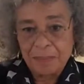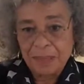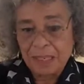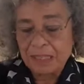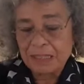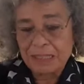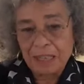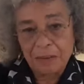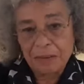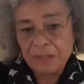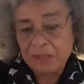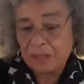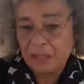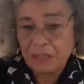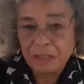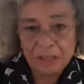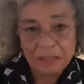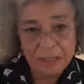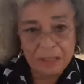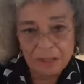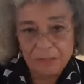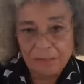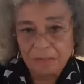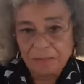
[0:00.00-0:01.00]
because I was
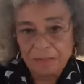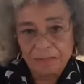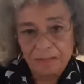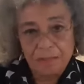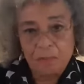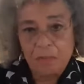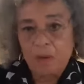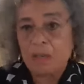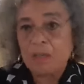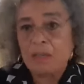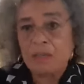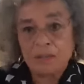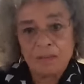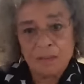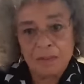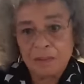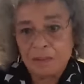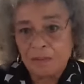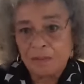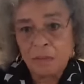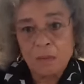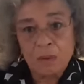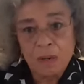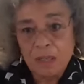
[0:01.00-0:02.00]
just
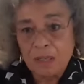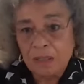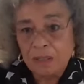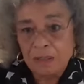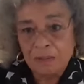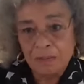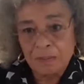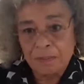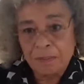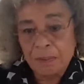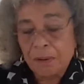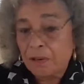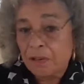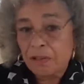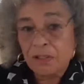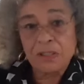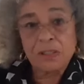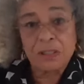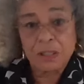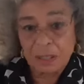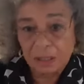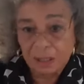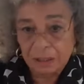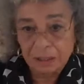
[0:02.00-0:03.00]
one
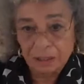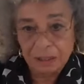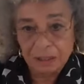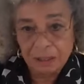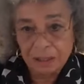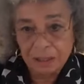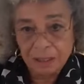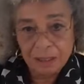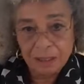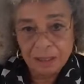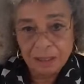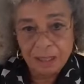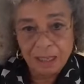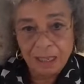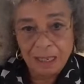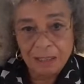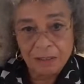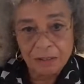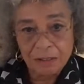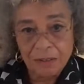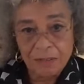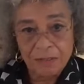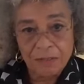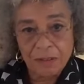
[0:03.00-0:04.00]
person
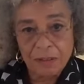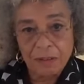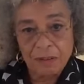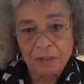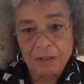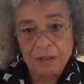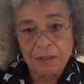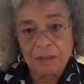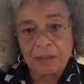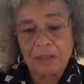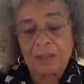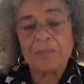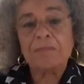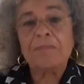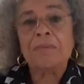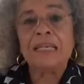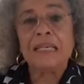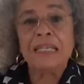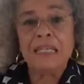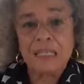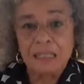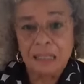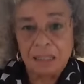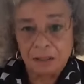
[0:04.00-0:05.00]
out of the
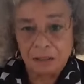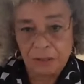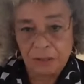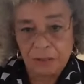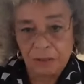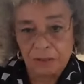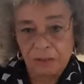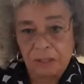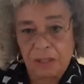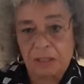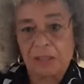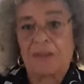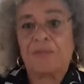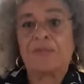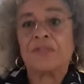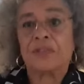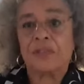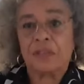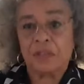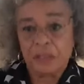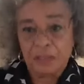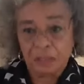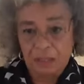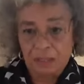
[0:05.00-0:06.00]
many who
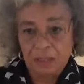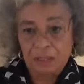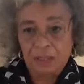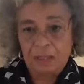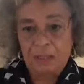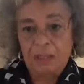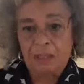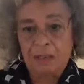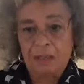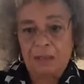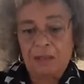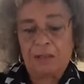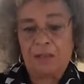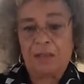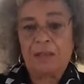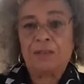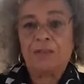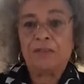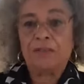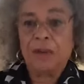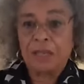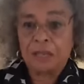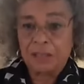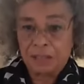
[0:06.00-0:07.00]
suffered the
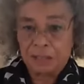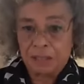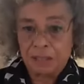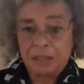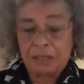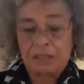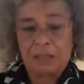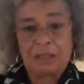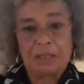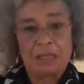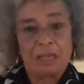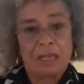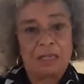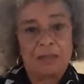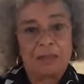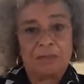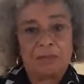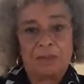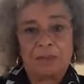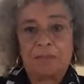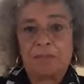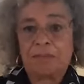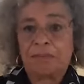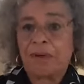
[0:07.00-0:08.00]
racist
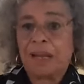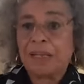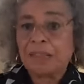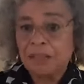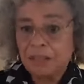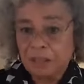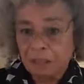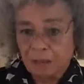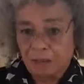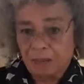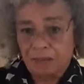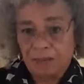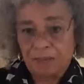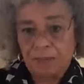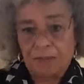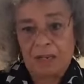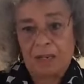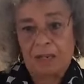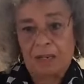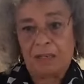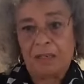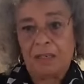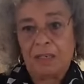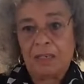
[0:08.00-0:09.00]
and repressive
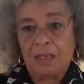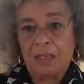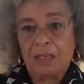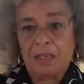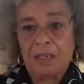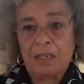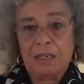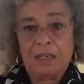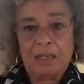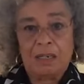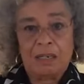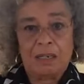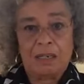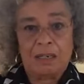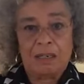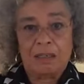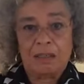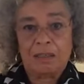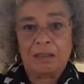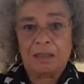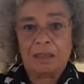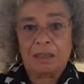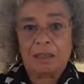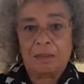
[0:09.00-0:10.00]

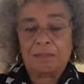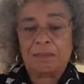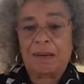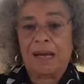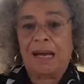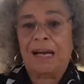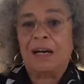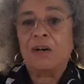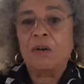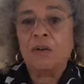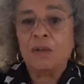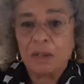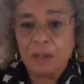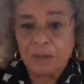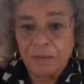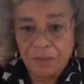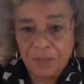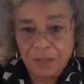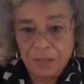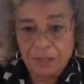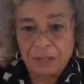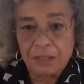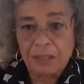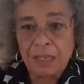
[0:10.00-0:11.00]
power
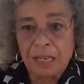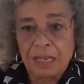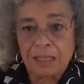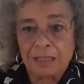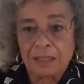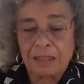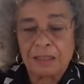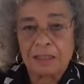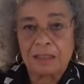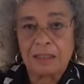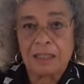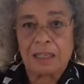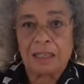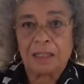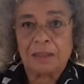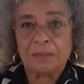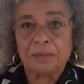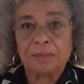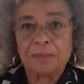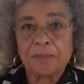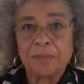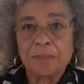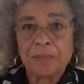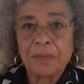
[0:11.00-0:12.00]
of the state.
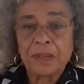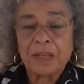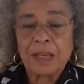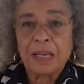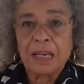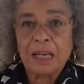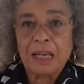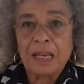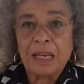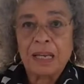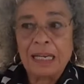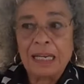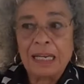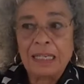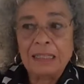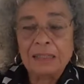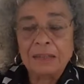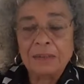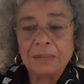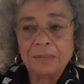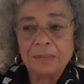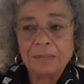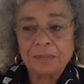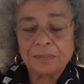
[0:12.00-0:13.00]

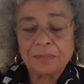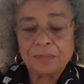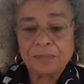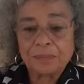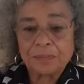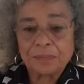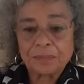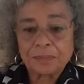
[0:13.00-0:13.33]
And